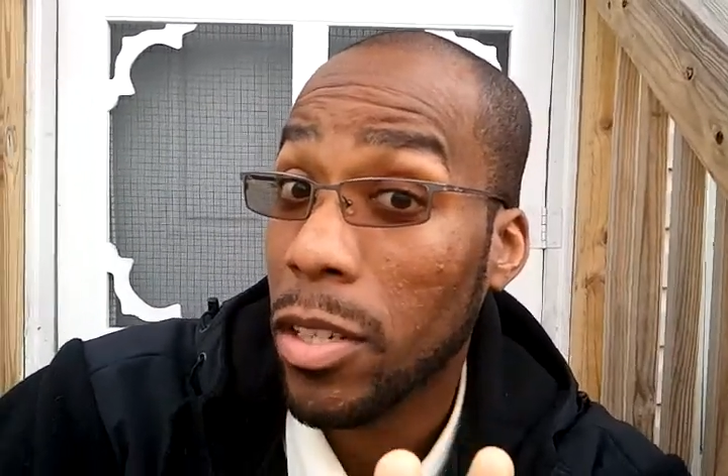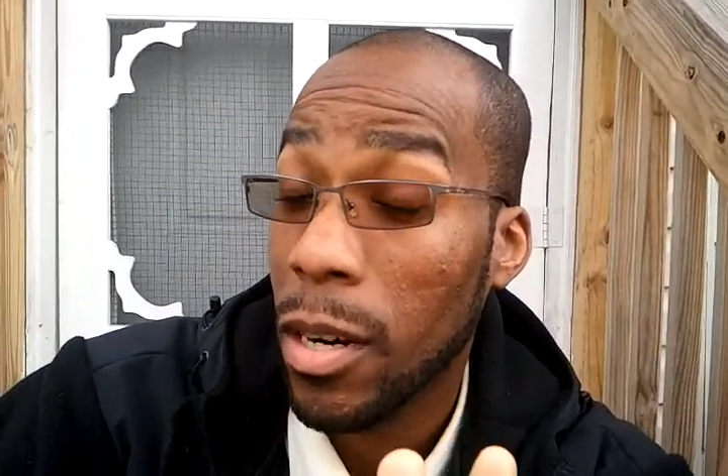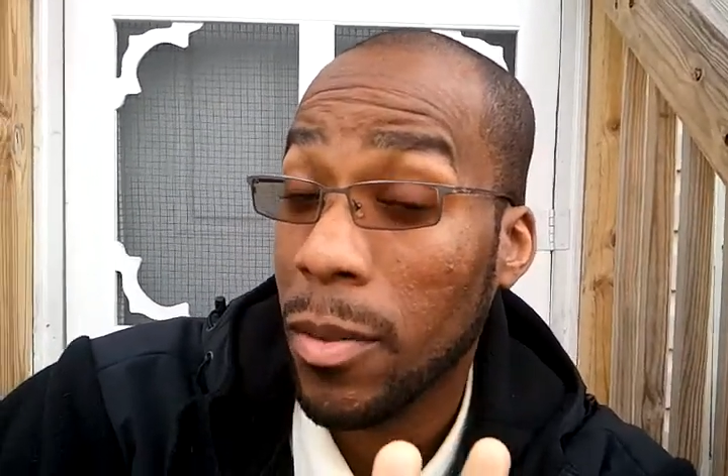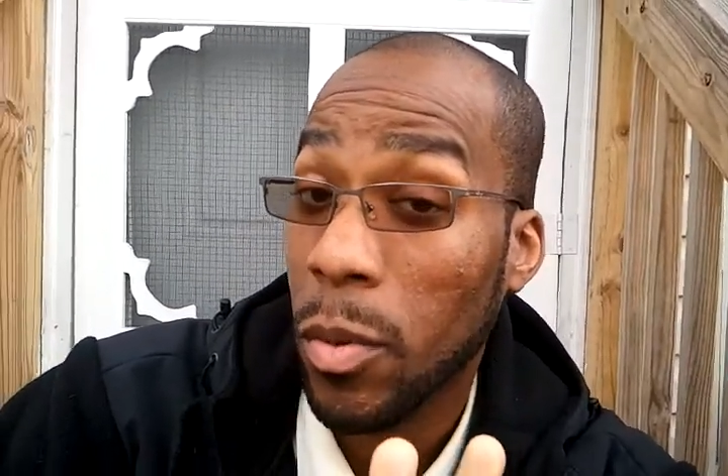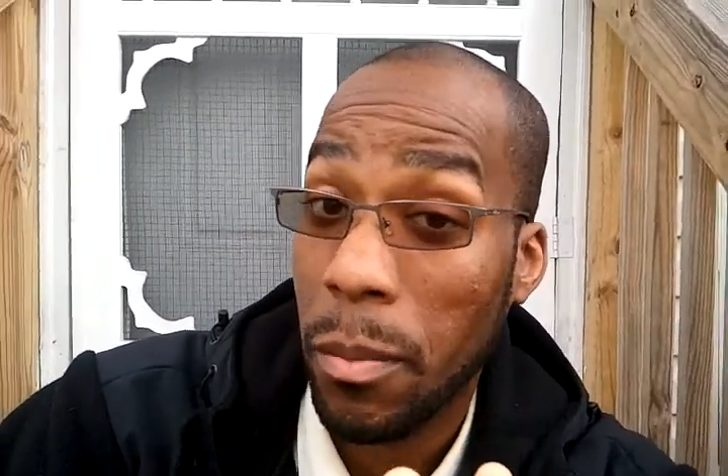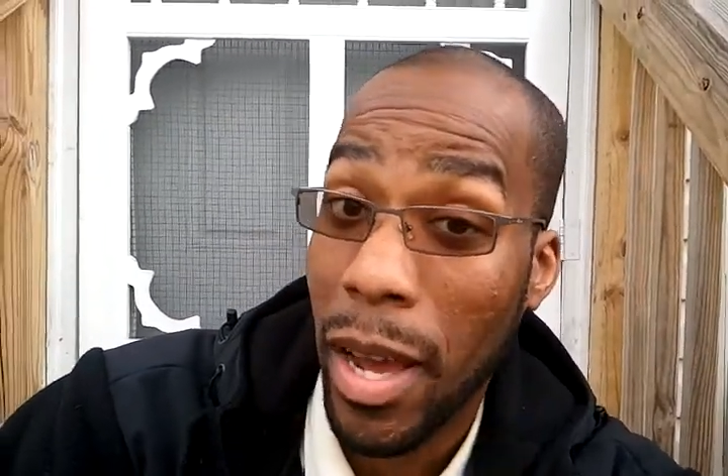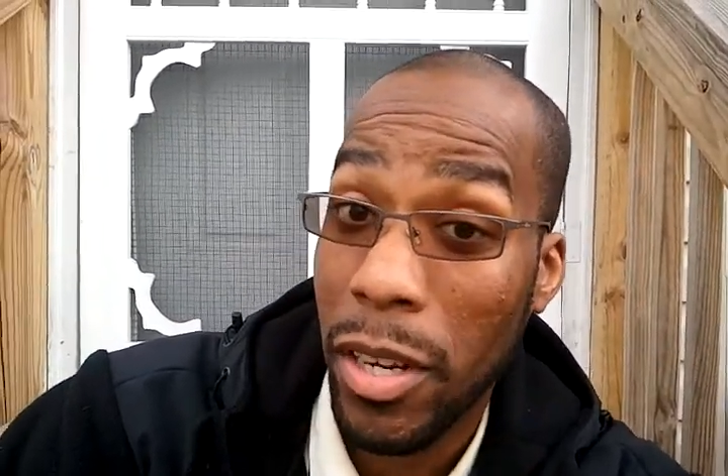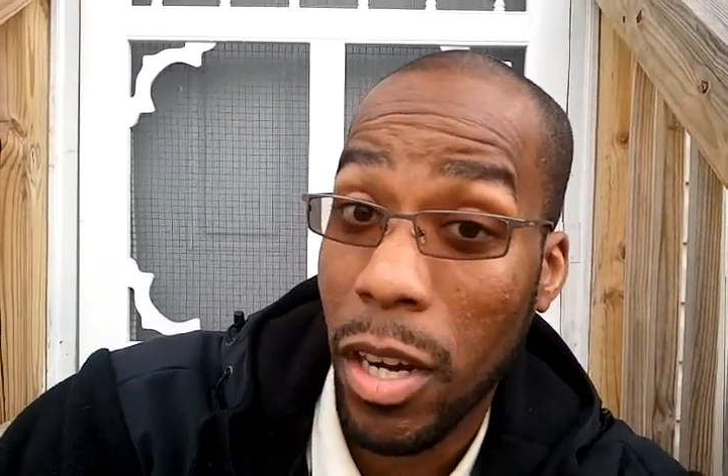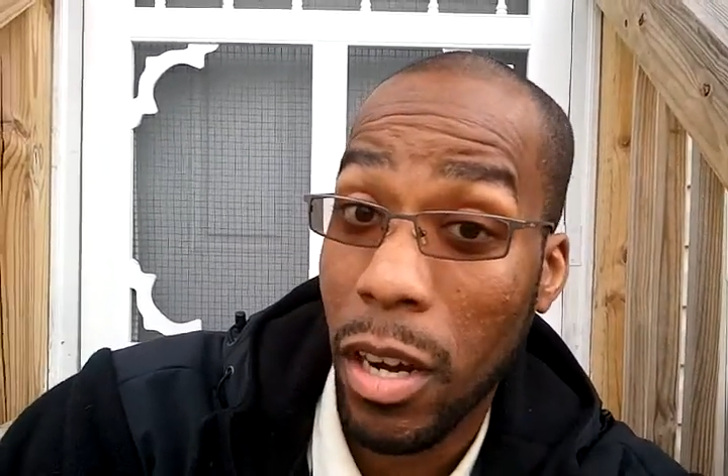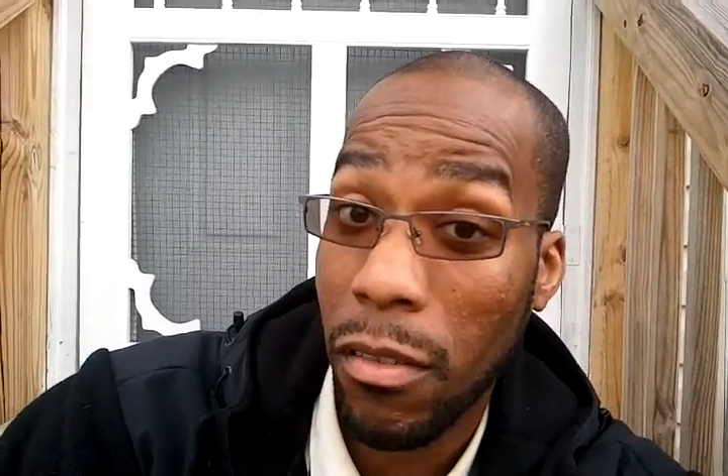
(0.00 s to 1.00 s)
terms with
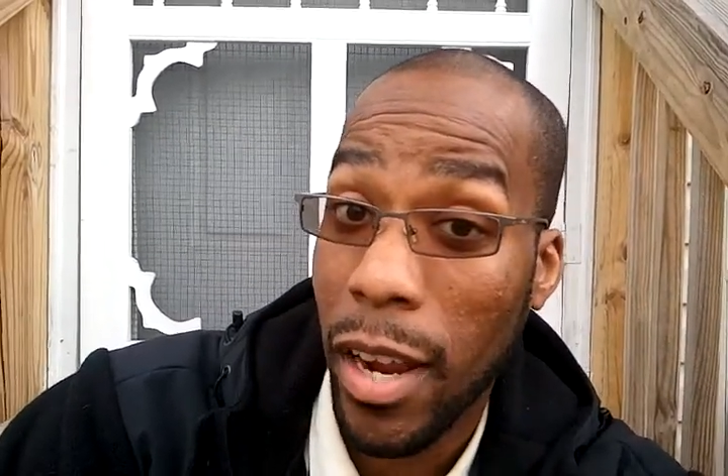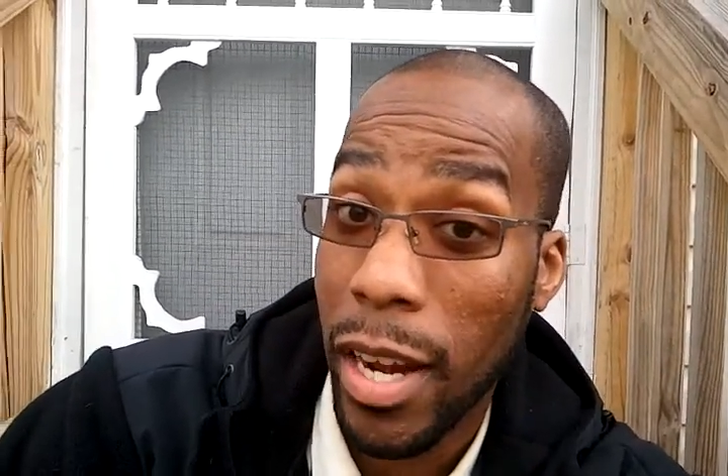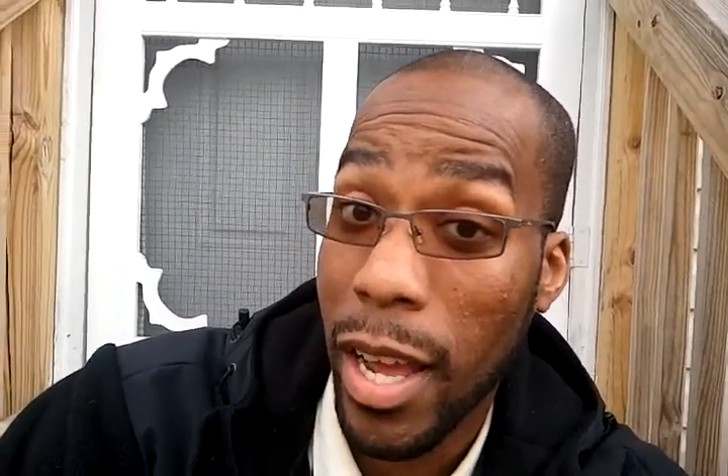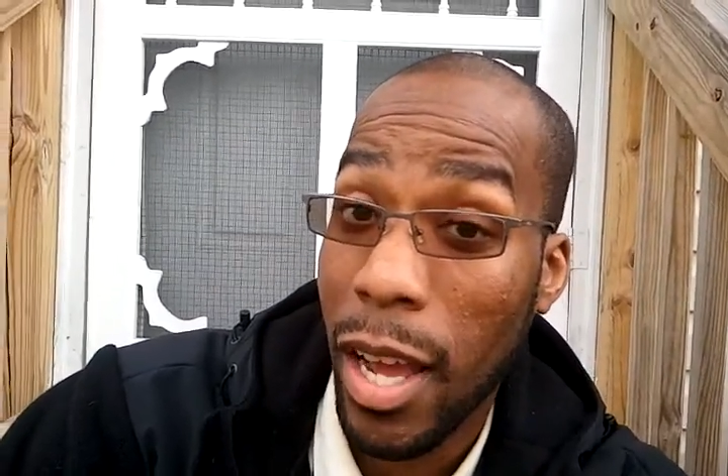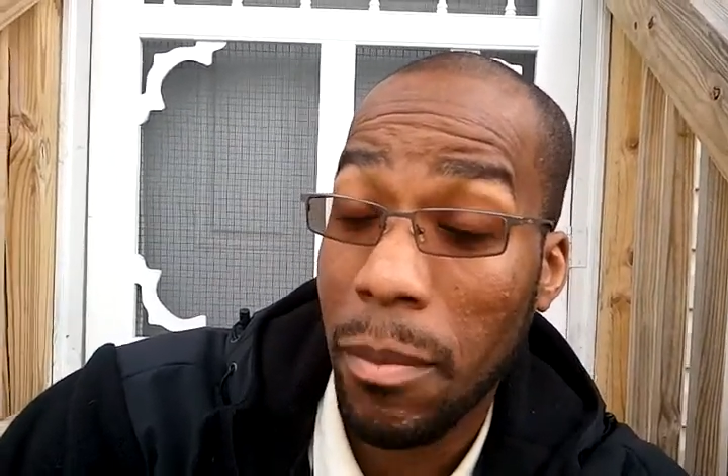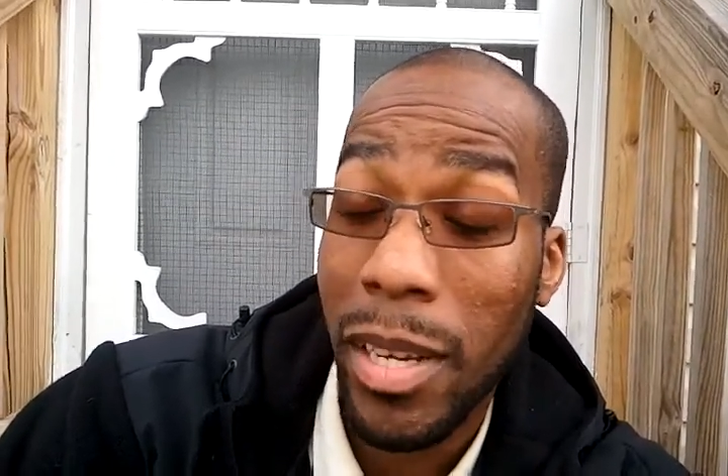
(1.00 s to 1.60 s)
my dog right now,